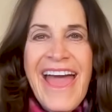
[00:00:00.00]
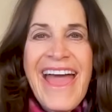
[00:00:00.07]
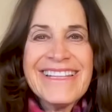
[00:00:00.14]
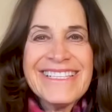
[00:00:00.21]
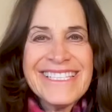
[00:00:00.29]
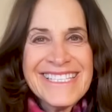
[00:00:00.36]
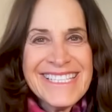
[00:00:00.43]

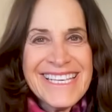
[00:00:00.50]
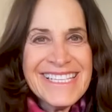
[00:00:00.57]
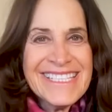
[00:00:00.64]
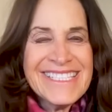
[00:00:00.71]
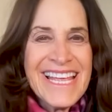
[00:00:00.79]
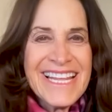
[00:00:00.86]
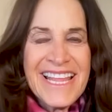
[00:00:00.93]
and
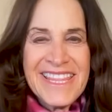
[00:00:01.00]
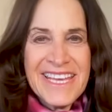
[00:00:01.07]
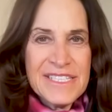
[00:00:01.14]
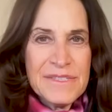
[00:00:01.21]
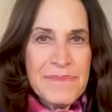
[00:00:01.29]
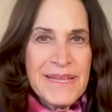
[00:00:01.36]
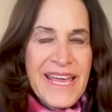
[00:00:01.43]
since then, I think
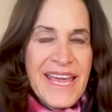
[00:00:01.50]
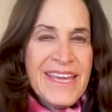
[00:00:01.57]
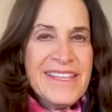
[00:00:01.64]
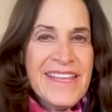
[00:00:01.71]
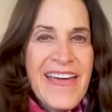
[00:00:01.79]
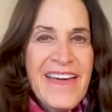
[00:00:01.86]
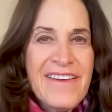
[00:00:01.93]
it's been eight
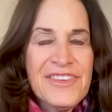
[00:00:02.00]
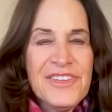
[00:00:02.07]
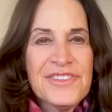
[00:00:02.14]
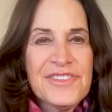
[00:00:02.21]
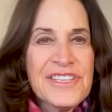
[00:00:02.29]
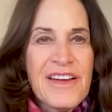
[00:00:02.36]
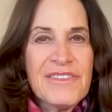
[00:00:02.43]
and a half
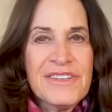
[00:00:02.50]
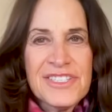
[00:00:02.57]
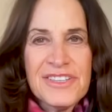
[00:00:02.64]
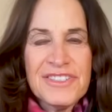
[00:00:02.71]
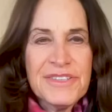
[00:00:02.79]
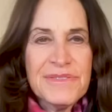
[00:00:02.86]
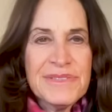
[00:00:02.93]
years now or
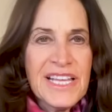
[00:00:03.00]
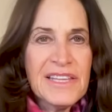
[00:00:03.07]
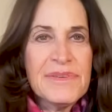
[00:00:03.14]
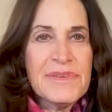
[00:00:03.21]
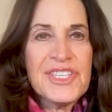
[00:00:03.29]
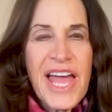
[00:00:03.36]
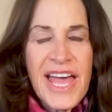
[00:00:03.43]
so, she was
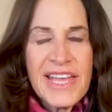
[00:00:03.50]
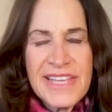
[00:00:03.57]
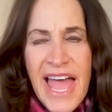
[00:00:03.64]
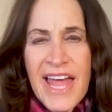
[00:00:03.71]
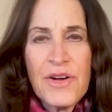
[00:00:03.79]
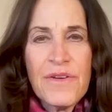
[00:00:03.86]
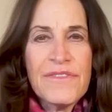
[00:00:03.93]
telling me she has
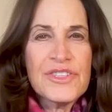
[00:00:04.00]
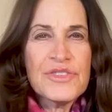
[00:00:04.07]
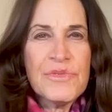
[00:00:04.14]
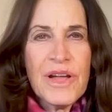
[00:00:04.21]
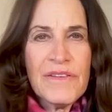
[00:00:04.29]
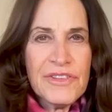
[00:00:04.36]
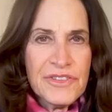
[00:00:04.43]
had over
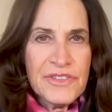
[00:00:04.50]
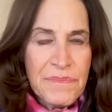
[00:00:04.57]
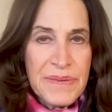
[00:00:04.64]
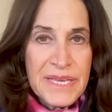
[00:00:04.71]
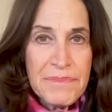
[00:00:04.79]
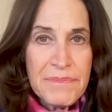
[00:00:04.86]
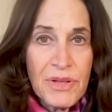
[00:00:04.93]
1,200
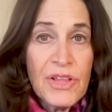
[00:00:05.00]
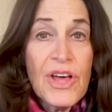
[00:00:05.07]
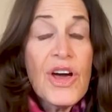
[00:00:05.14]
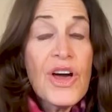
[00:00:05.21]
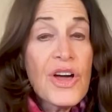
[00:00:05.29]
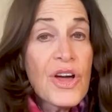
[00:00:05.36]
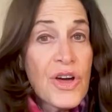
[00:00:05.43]
people
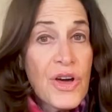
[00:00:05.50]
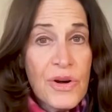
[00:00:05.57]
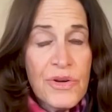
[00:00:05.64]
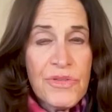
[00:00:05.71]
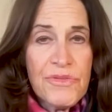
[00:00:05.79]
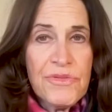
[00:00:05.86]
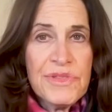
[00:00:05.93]

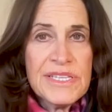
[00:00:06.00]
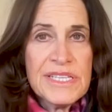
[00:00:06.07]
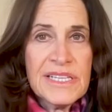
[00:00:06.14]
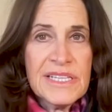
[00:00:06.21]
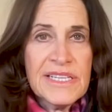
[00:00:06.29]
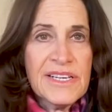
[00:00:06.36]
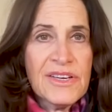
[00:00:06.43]
go through this
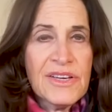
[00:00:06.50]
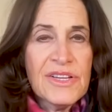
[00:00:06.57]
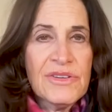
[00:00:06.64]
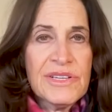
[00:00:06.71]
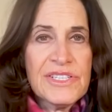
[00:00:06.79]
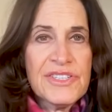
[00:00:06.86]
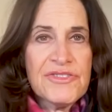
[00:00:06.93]
clinic in
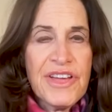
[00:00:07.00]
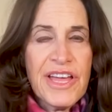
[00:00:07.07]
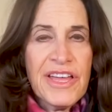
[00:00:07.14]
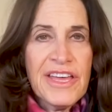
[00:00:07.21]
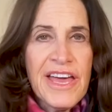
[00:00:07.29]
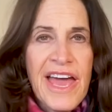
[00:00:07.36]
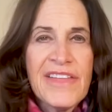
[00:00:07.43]

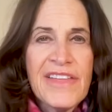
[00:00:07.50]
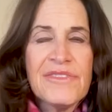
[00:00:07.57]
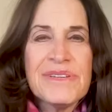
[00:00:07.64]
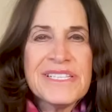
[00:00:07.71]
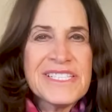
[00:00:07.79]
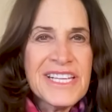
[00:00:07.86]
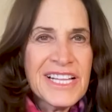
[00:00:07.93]
Australia, and the
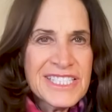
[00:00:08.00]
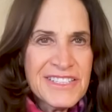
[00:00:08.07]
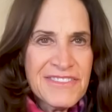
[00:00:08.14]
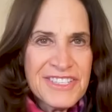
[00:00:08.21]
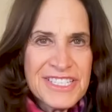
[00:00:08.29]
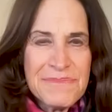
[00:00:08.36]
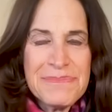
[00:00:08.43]
results
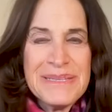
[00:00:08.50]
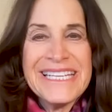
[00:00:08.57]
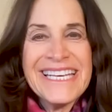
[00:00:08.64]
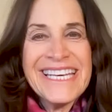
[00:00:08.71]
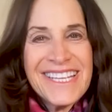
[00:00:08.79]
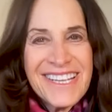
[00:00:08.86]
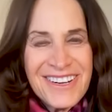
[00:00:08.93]
have just been
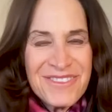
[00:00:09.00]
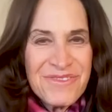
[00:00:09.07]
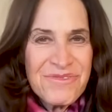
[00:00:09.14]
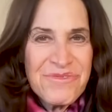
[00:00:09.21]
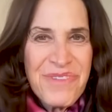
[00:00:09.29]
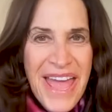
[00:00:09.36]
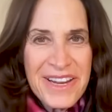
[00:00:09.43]

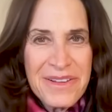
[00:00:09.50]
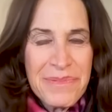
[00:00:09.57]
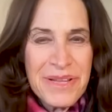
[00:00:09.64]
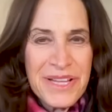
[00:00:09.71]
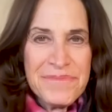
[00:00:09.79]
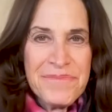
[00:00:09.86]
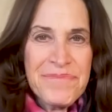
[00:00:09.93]

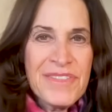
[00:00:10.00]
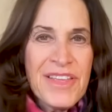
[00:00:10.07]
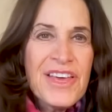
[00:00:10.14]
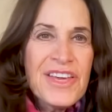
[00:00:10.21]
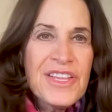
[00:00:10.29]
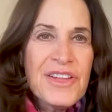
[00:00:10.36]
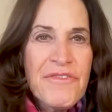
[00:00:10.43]
incredible.
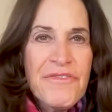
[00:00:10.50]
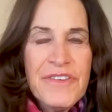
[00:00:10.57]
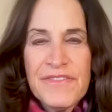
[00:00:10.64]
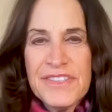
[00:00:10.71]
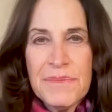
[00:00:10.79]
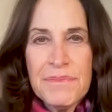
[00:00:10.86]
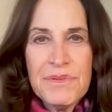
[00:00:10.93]
You know,
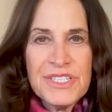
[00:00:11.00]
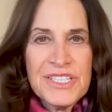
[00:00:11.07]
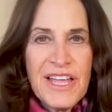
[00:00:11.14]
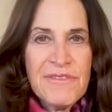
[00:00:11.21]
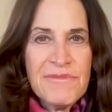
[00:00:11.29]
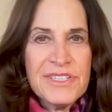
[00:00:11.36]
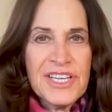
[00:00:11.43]

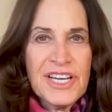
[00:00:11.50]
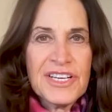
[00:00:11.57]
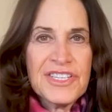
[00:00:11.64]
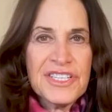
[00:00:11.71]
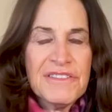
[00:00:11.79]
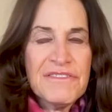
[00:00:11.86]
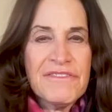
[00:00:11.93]
50%
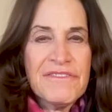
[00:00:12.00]
reduction in